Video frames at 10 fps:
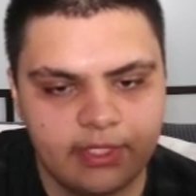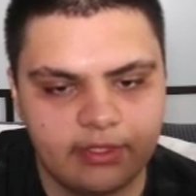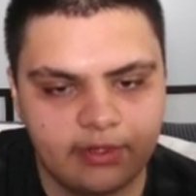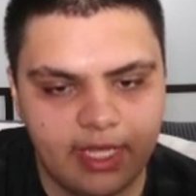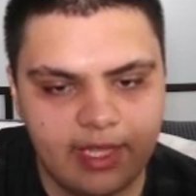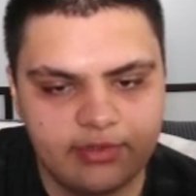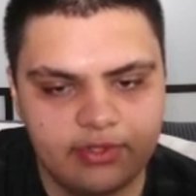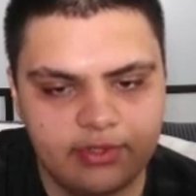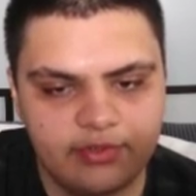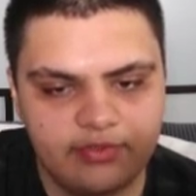Now,
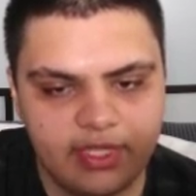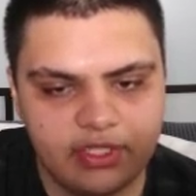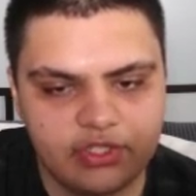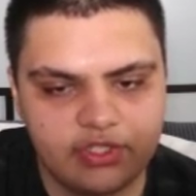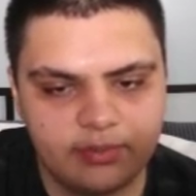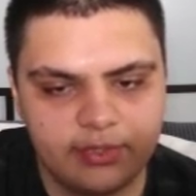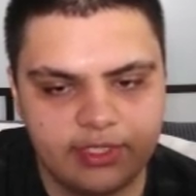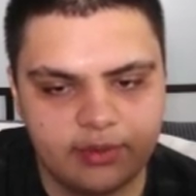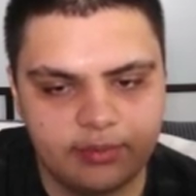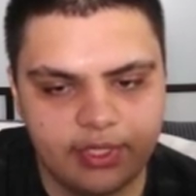absolute advantage simply
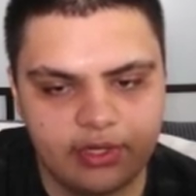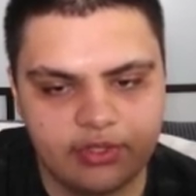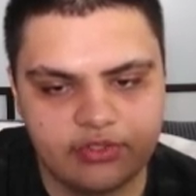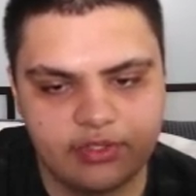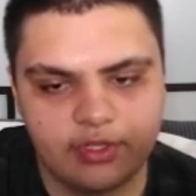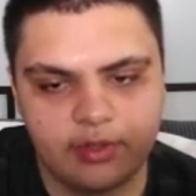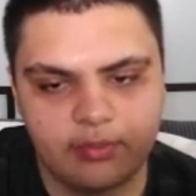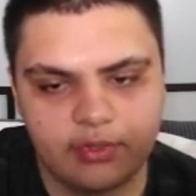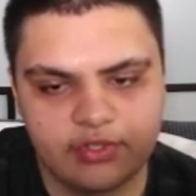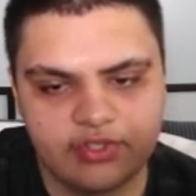compares the
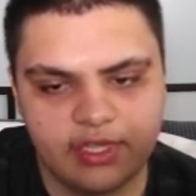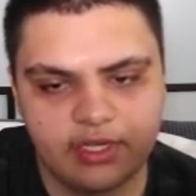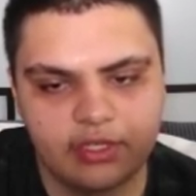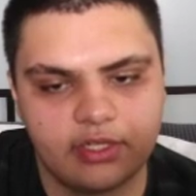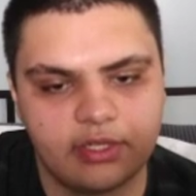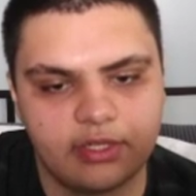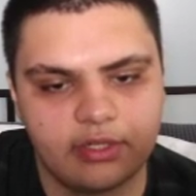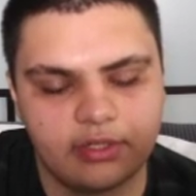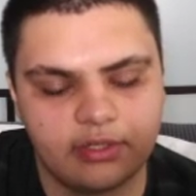numbers that